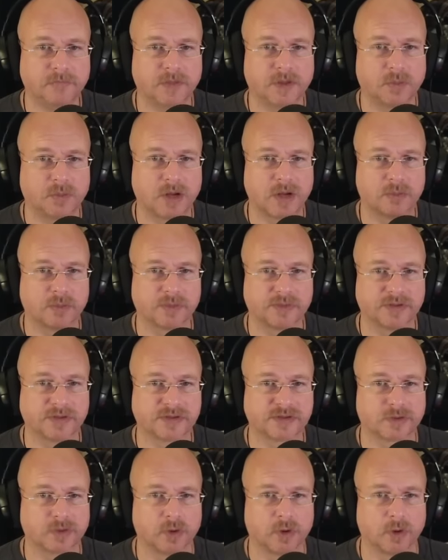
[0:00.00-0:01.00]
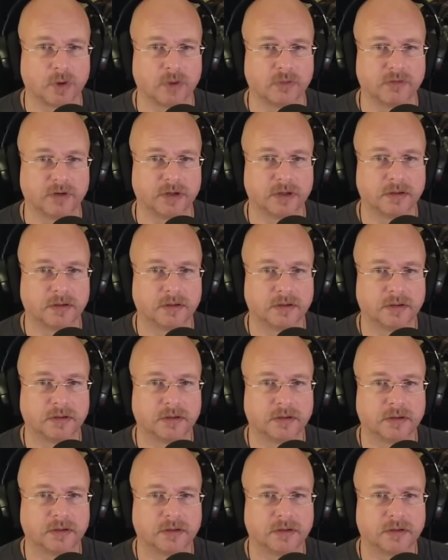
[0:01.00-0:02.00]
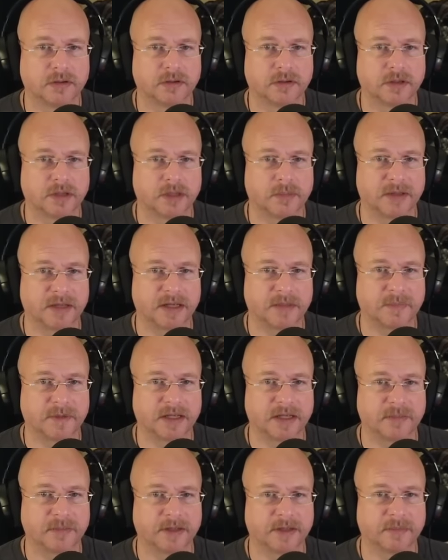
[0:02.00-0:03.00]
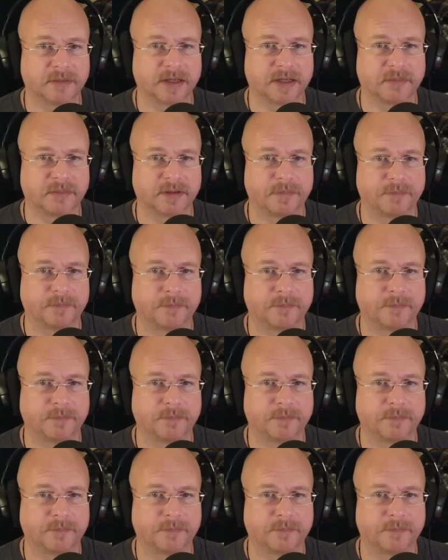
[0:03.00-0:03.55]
Why won't this scroll over? Come on, come on, come on, come on, come on.